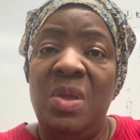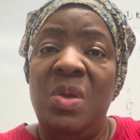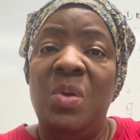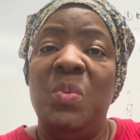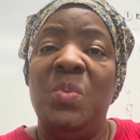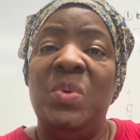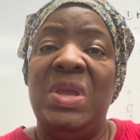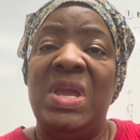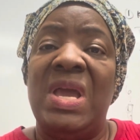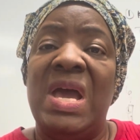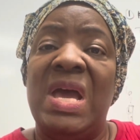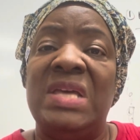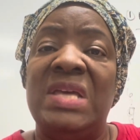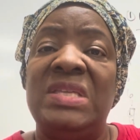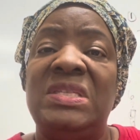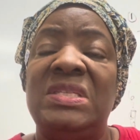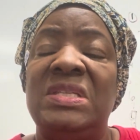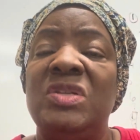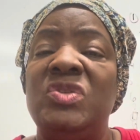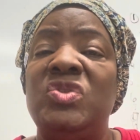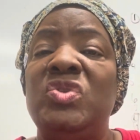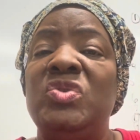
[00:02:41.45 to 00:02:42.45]
We ask
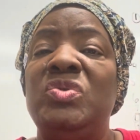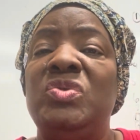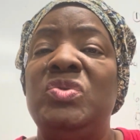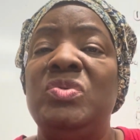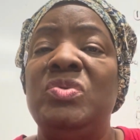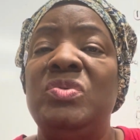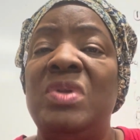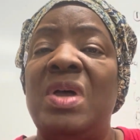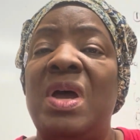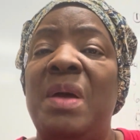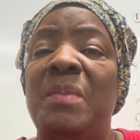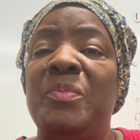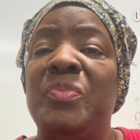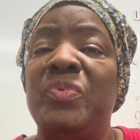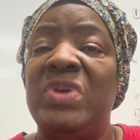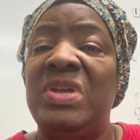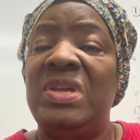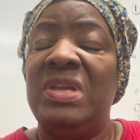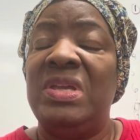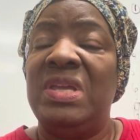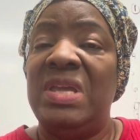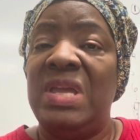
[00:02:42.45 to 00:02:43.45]
that you do not
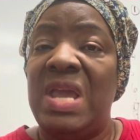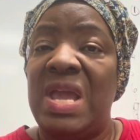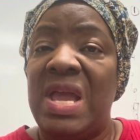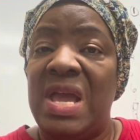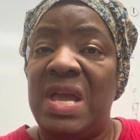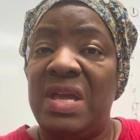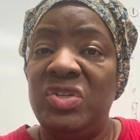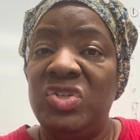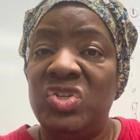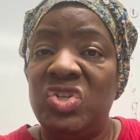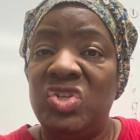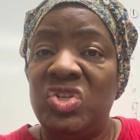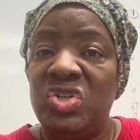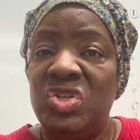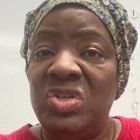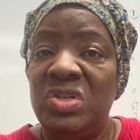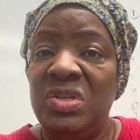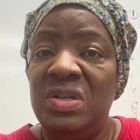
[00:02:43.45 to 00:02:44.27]
bring cash,